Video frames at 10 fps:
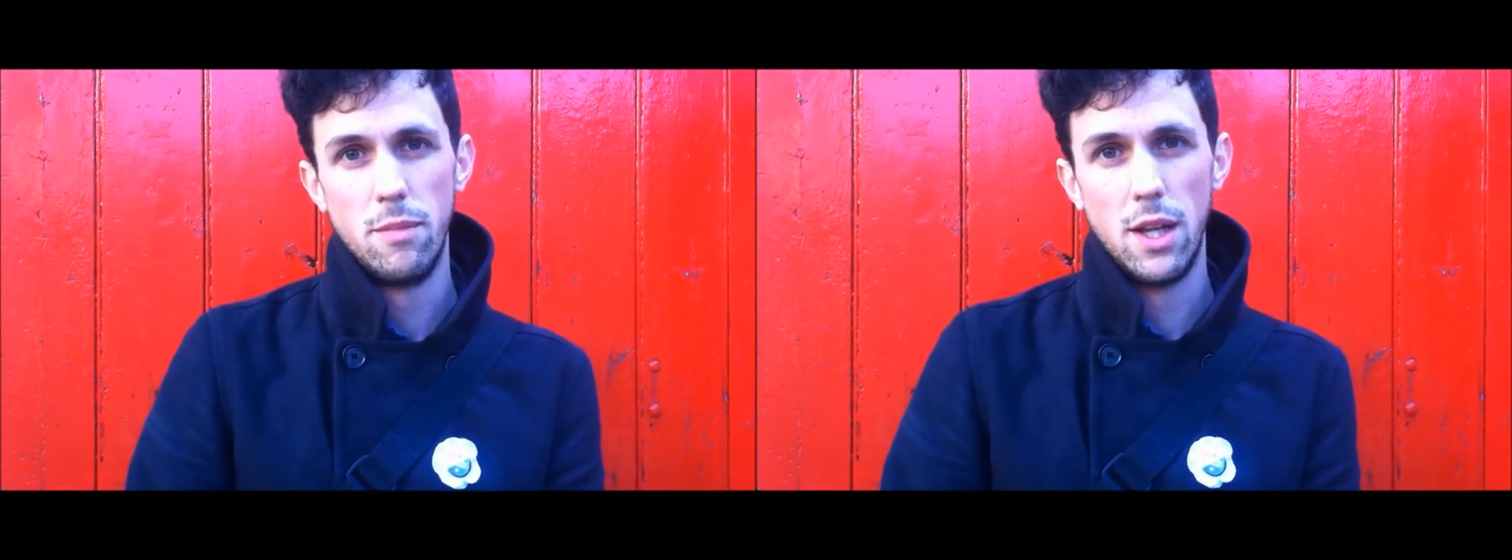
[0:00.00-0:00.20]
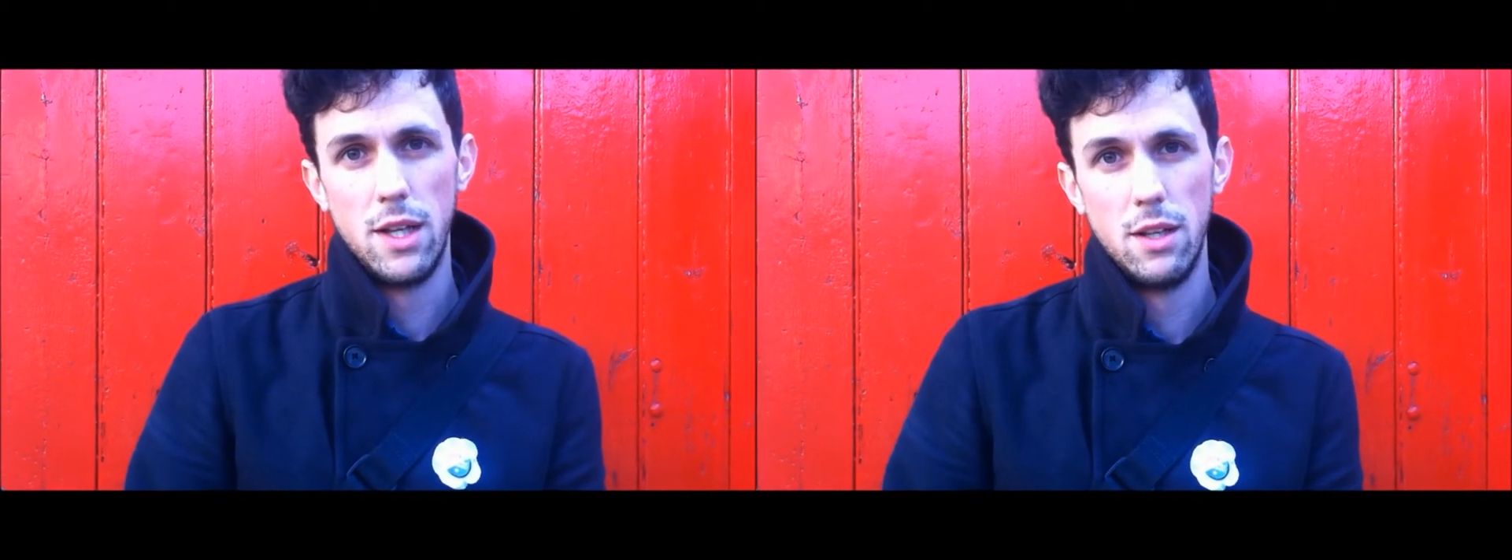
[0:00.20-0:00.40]

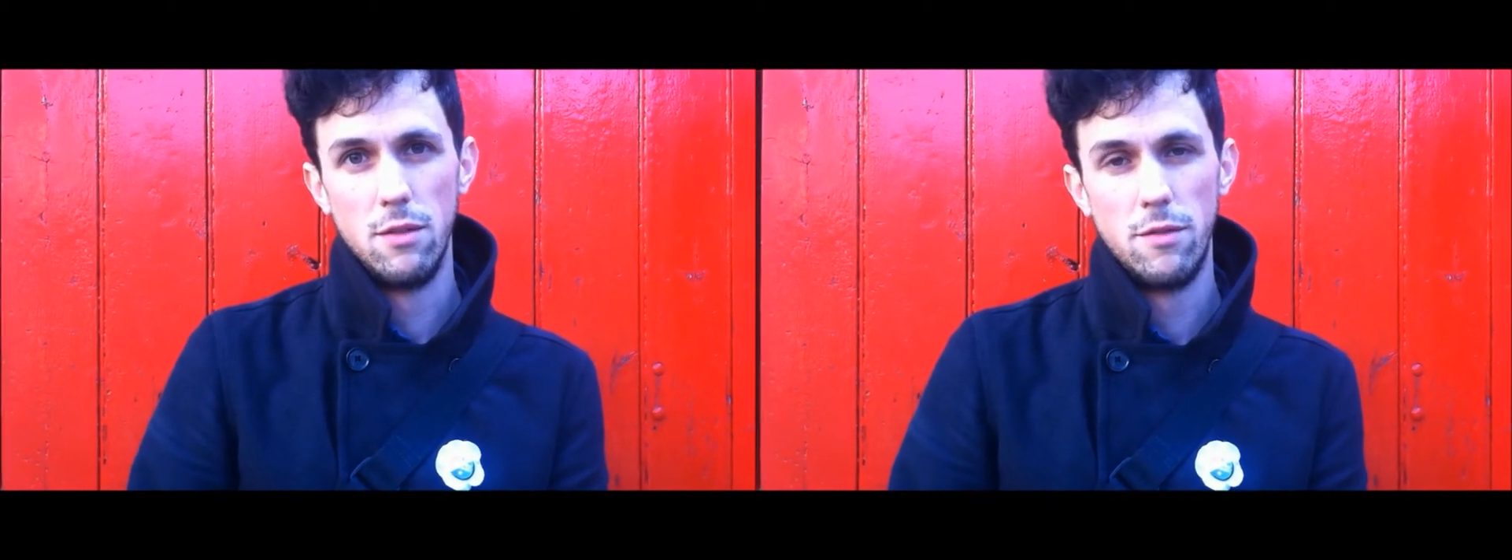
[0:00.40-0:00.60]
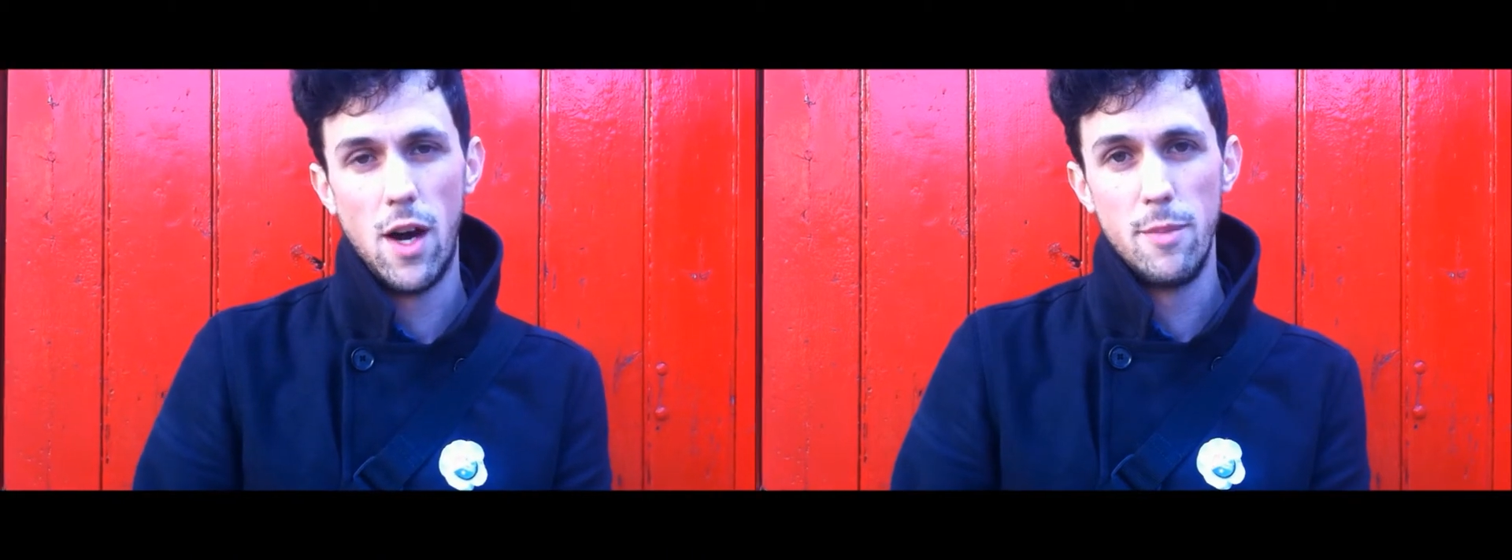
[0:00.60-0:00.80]
by the
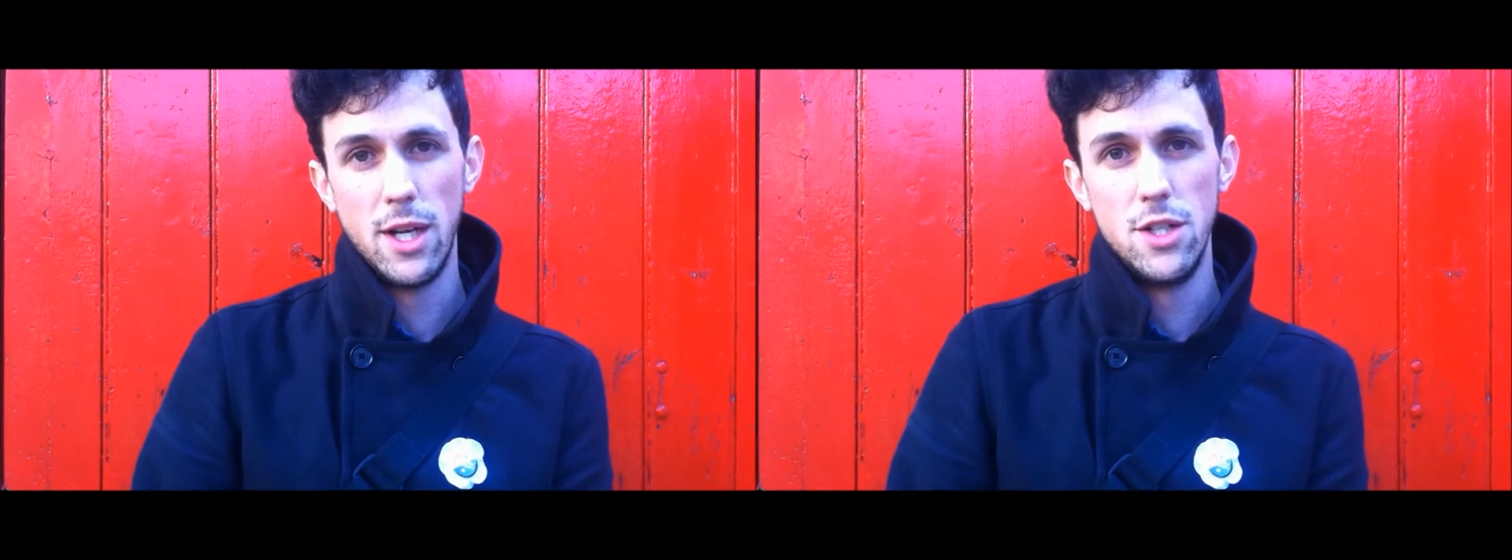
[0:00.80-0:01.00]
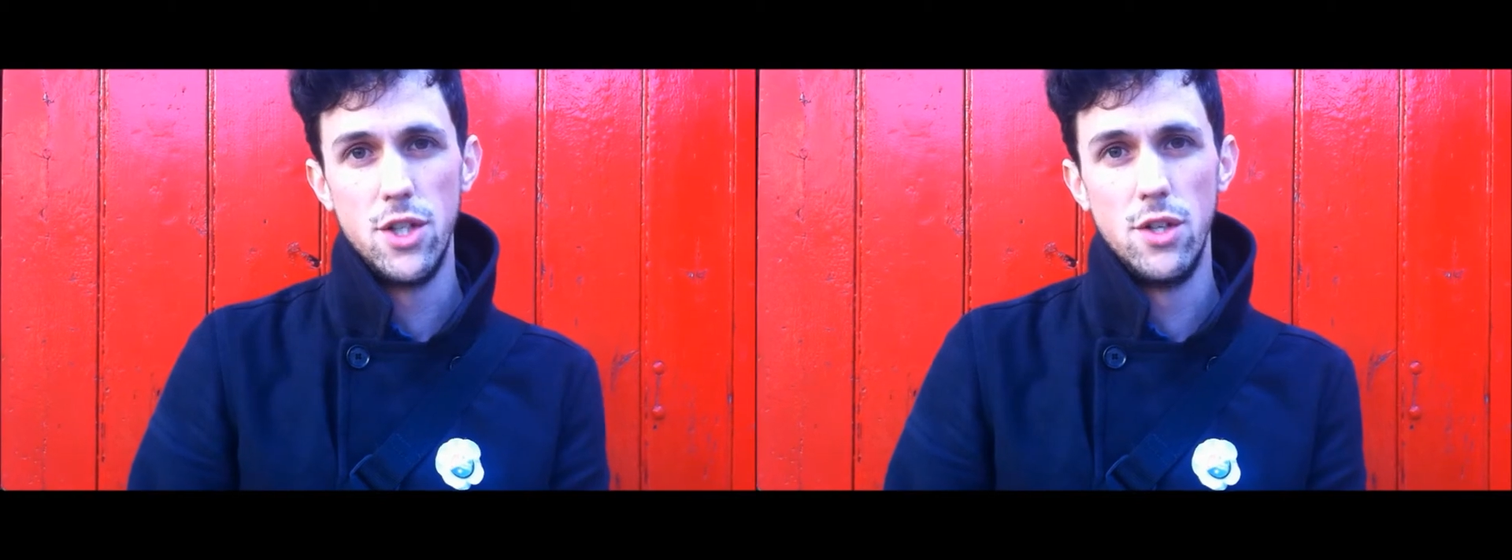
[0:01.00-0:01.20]
Fire
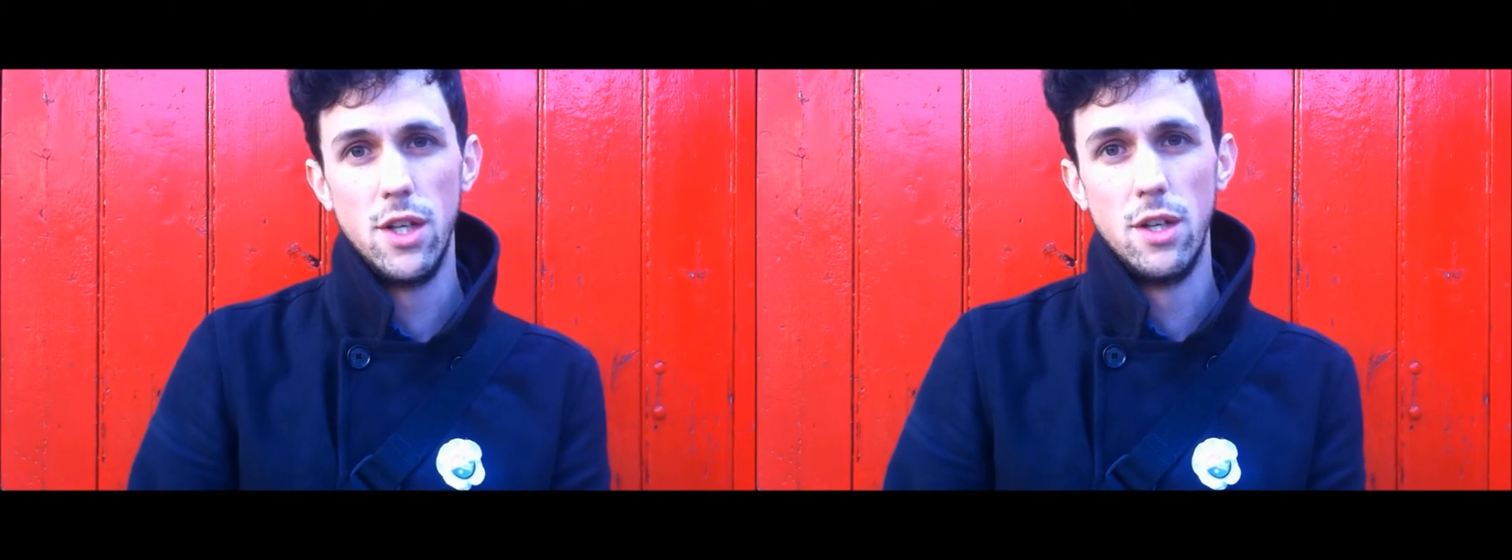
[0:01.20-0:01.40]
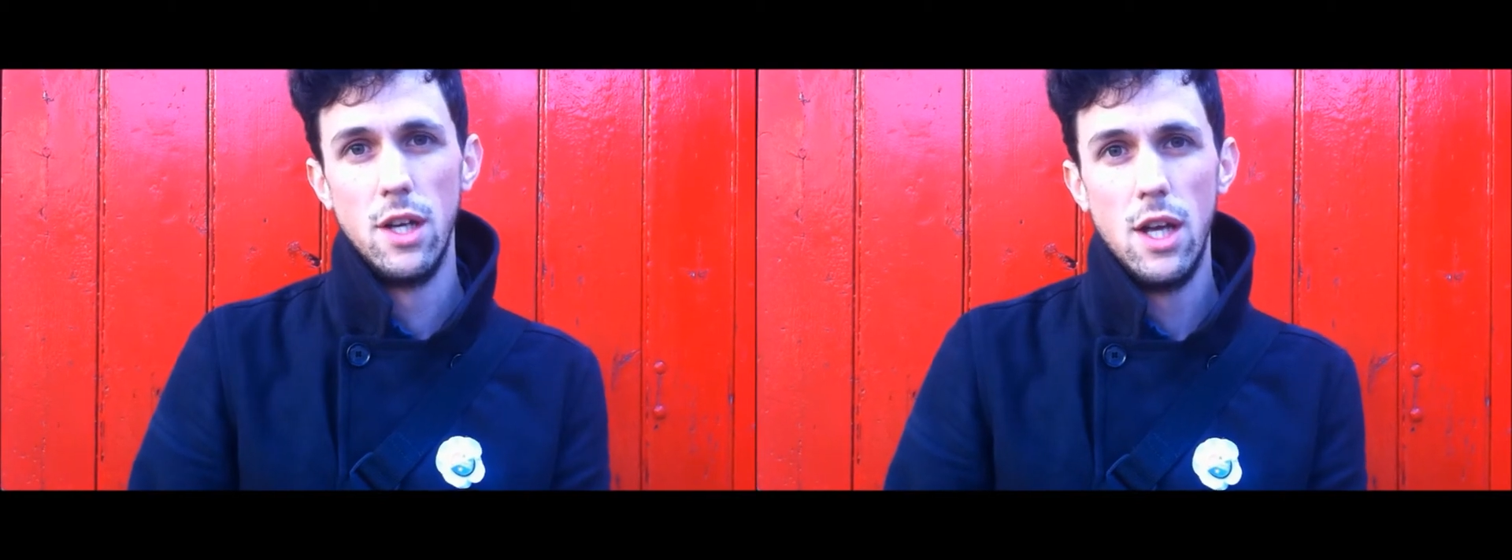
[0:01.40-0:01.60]
Brigades
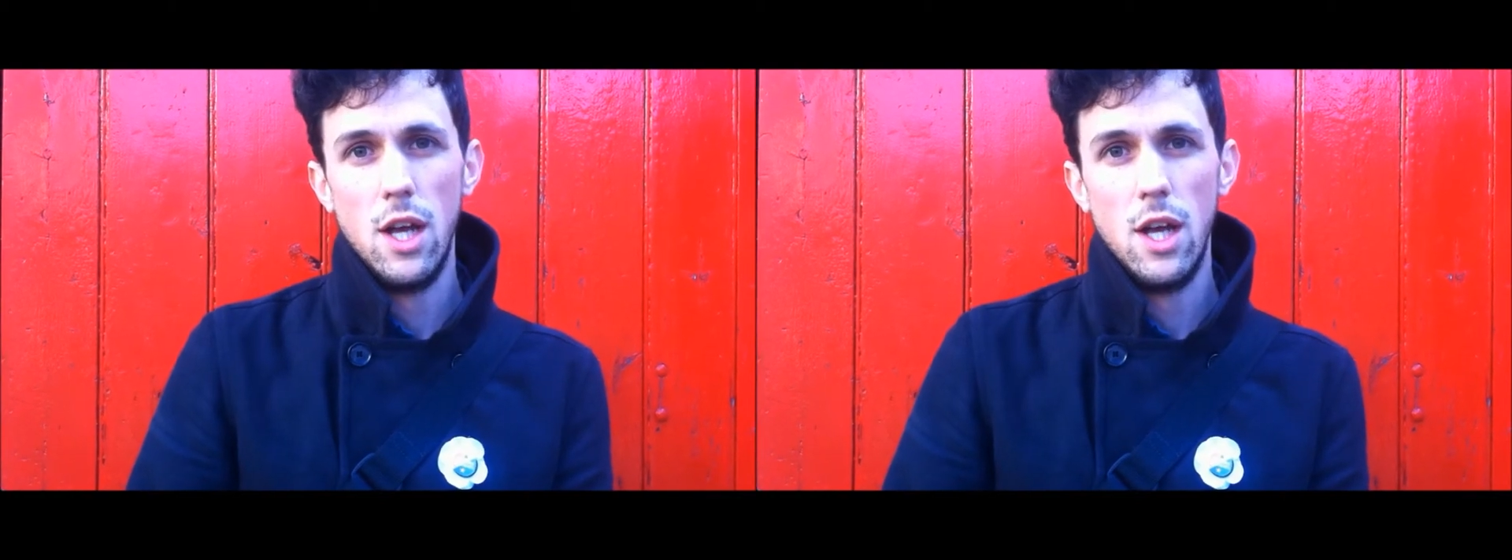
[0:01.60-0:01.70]
Union,